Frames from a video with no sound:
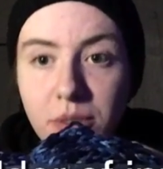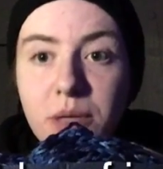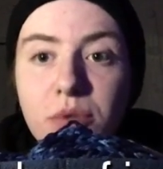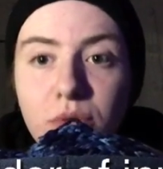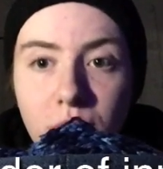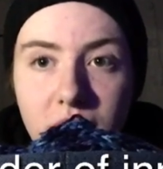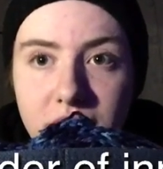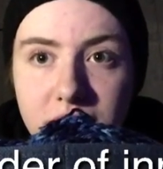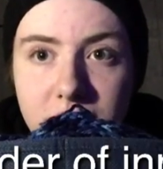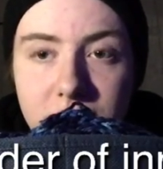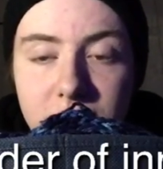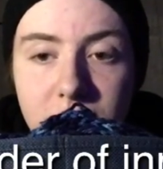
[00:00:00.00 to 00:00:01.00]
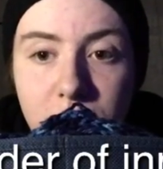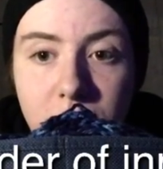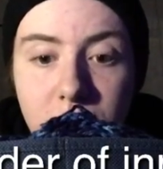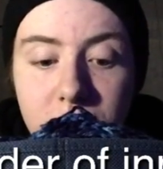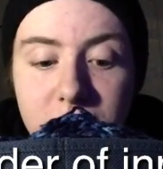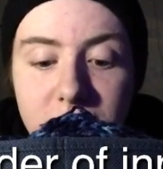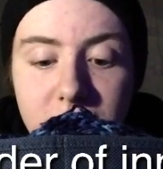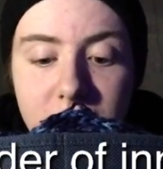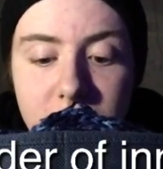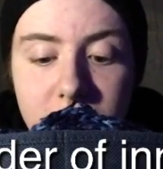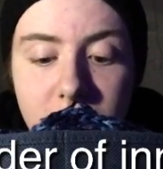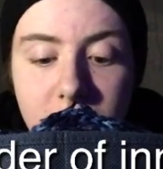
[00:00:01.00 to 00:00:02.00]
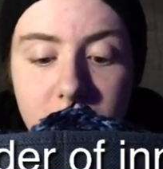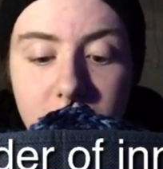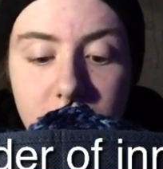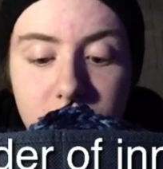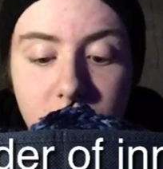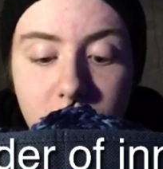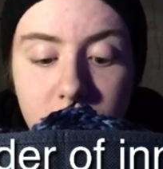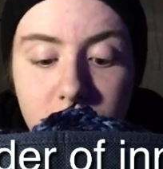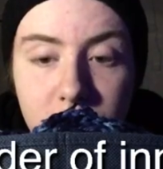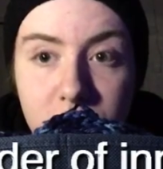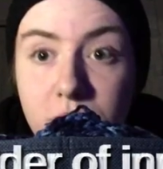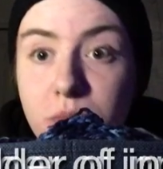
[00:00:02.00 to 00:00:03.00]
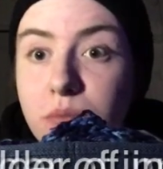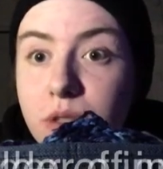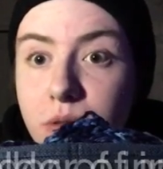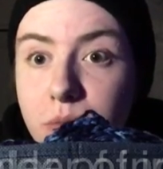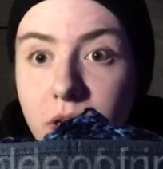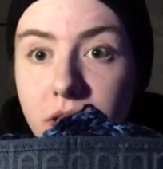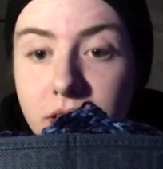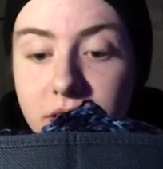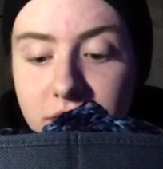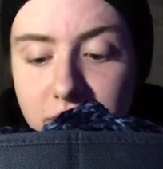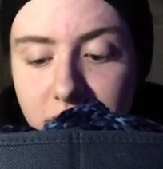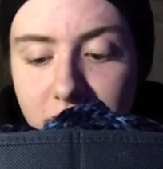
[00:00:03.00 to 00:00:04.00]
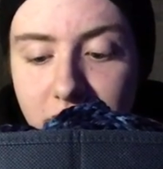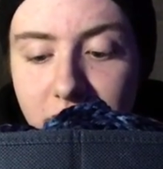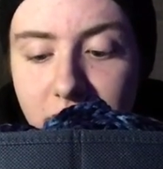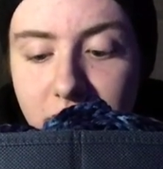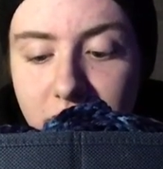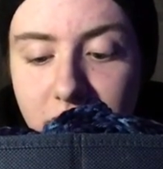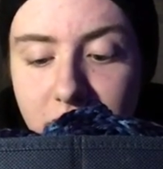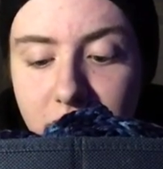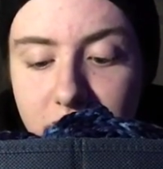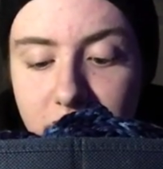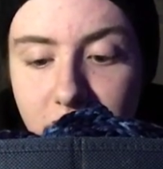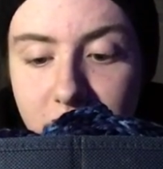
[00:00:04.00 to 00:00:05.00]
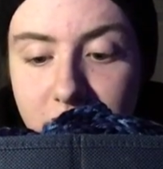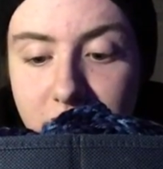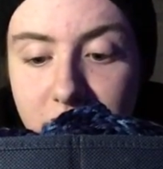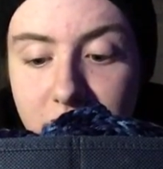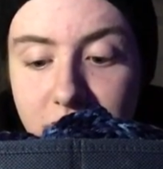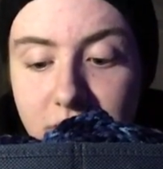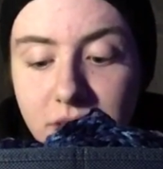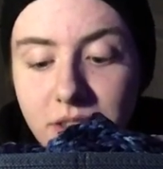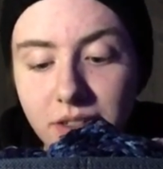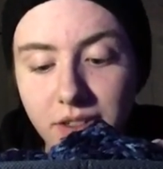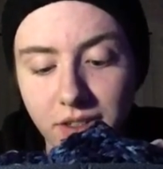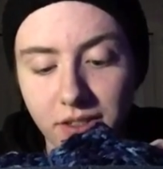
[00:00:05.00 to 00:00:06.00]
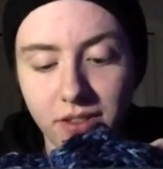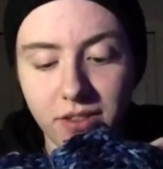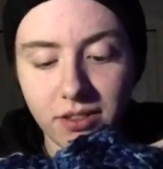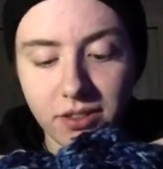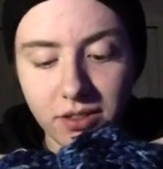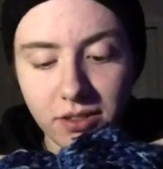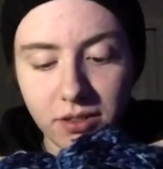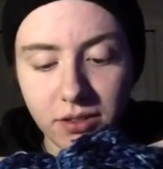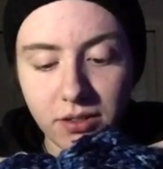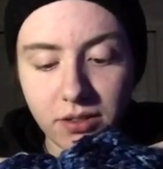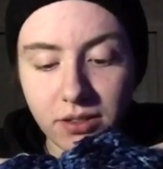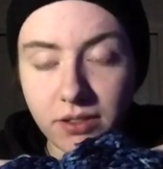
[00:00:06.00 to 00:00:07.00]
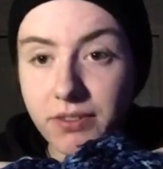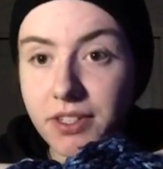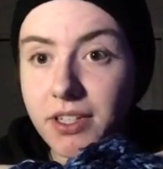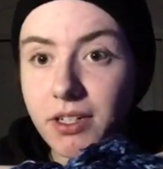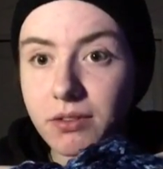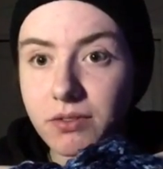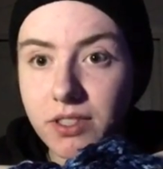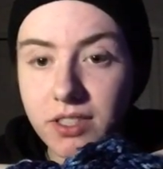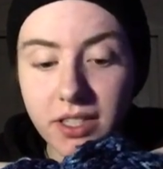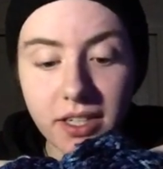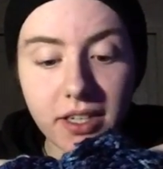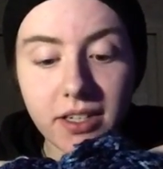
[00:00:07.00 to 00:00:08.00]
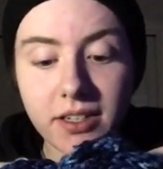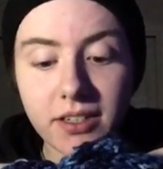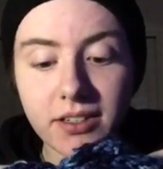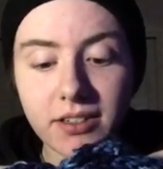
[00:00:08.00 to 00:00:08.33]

People wanted to see what was inside of Hollow's blue box. So this is the video for today.